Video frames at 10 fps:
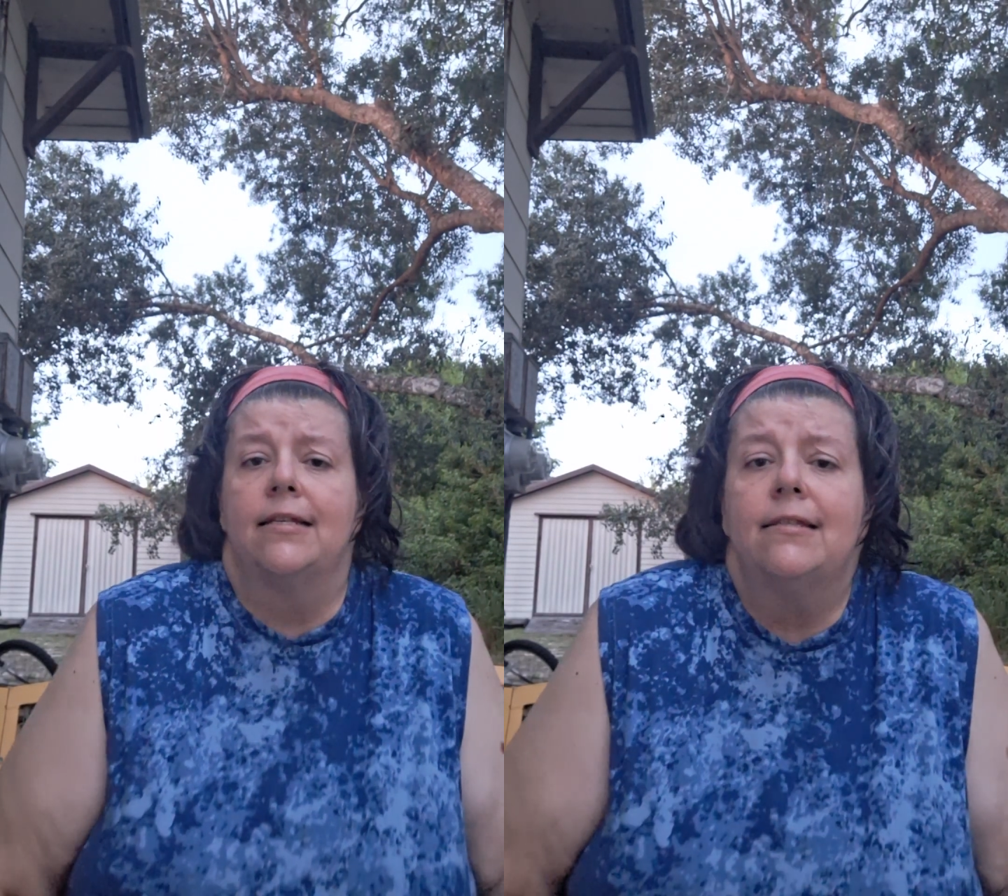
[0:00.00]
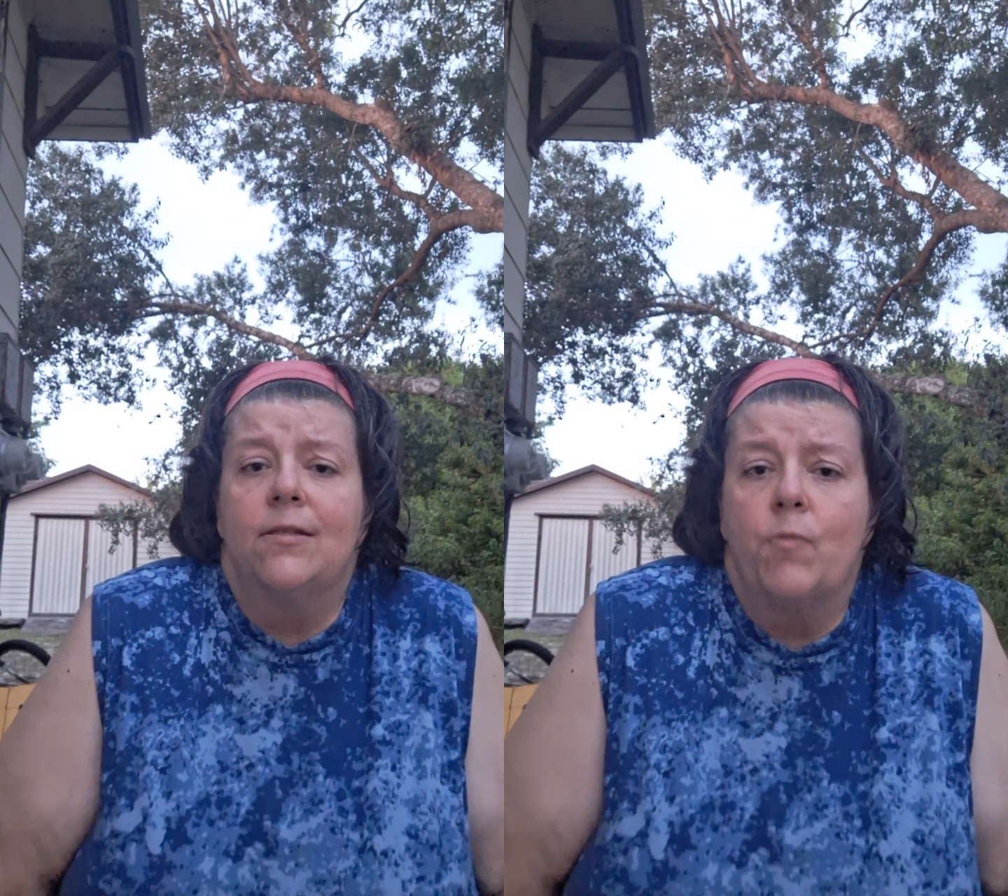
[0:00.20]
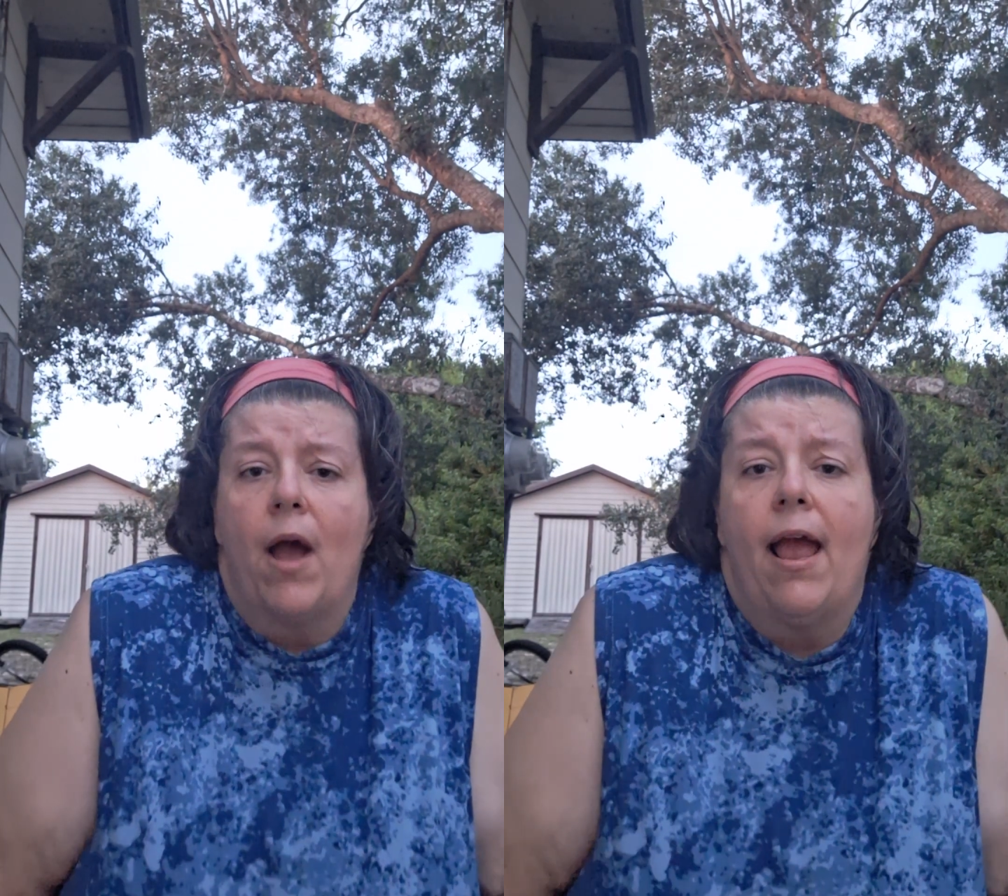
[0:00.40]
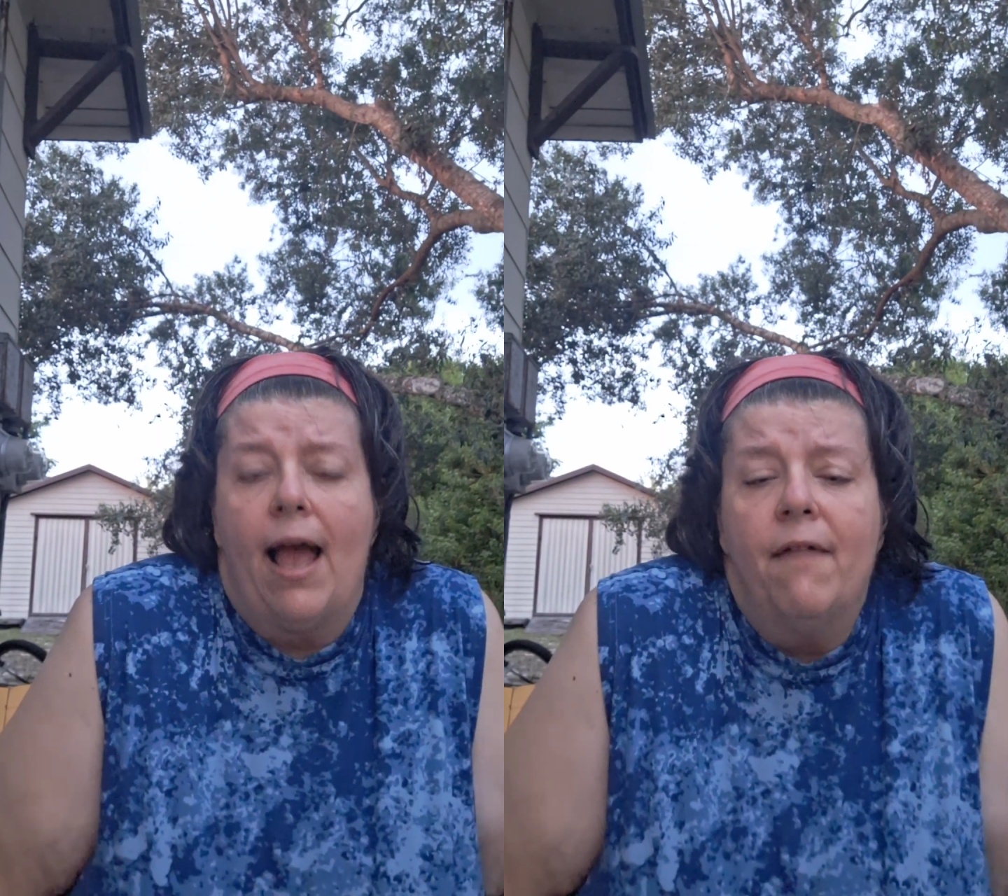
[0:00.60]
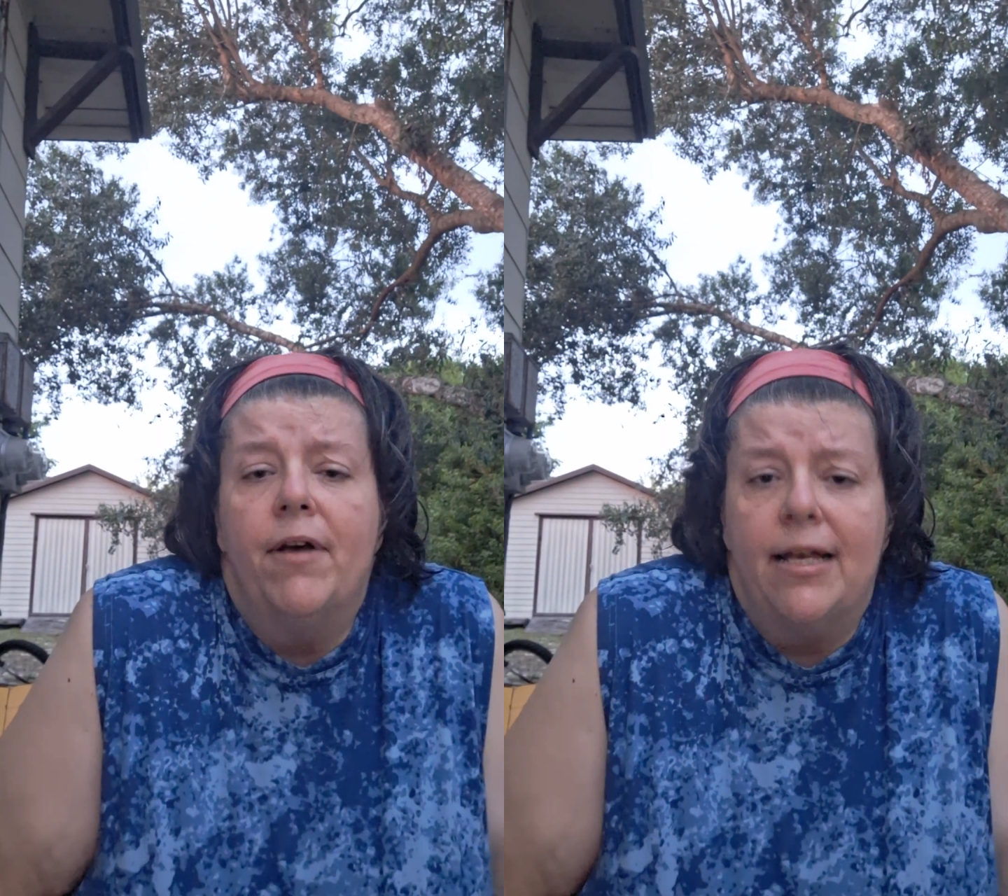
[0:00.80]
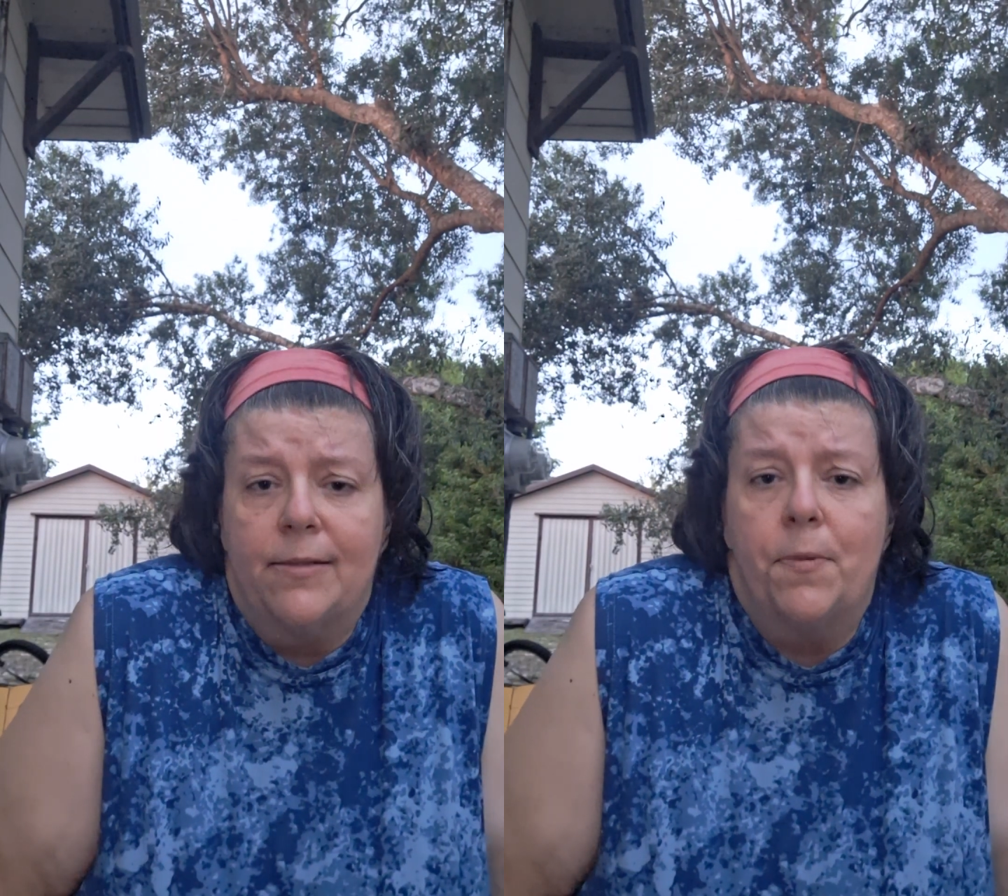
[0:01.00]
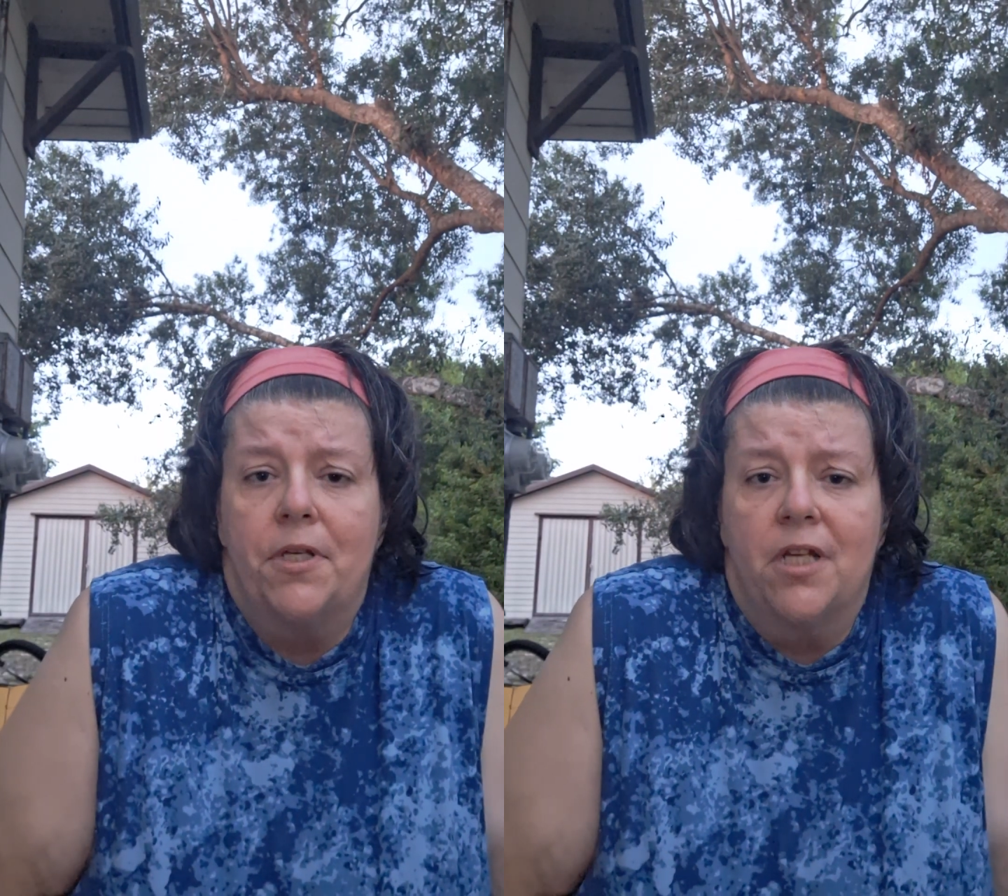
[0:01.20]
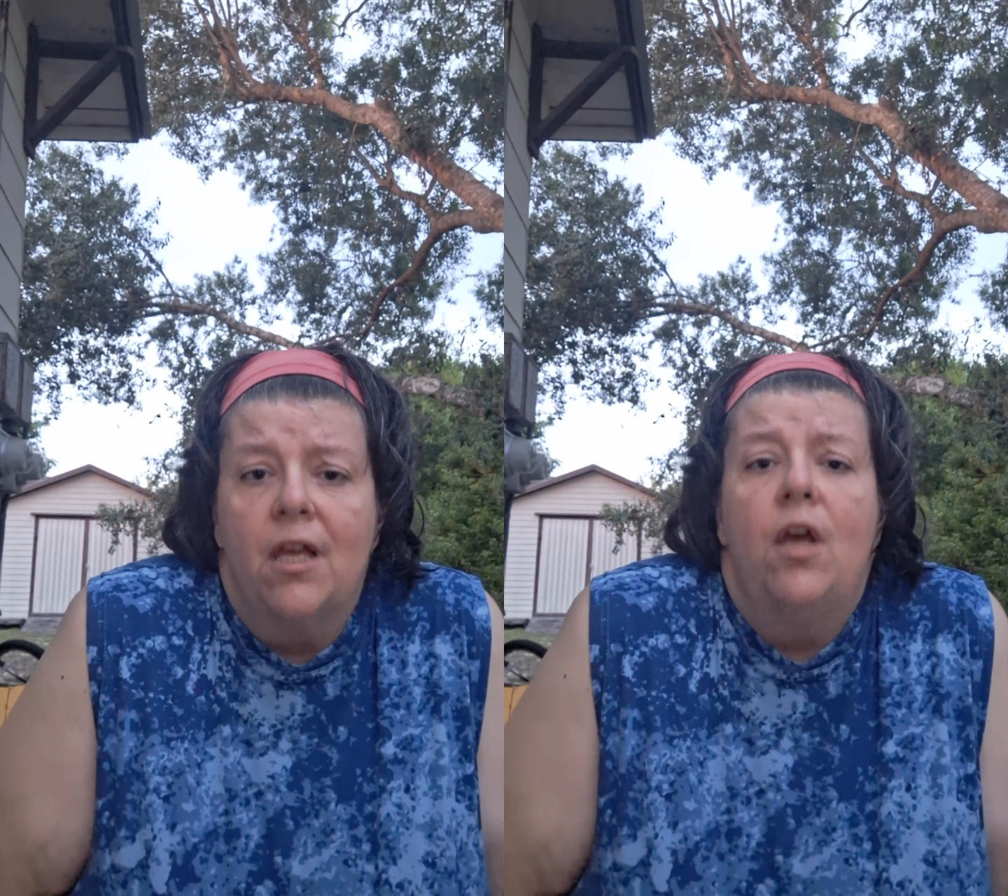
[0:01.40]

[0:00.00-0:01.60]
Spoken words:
this is why I have a husband